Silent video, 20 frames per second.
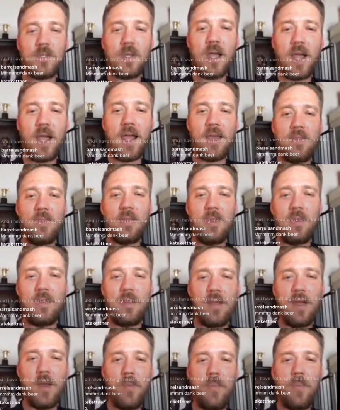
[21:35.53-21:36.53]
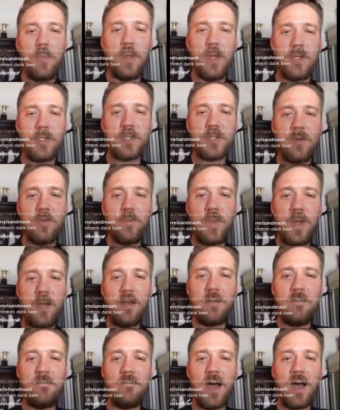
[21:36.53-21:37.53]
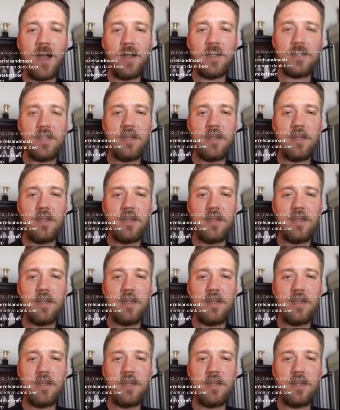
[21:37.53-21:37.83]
I had the pleasure of being invited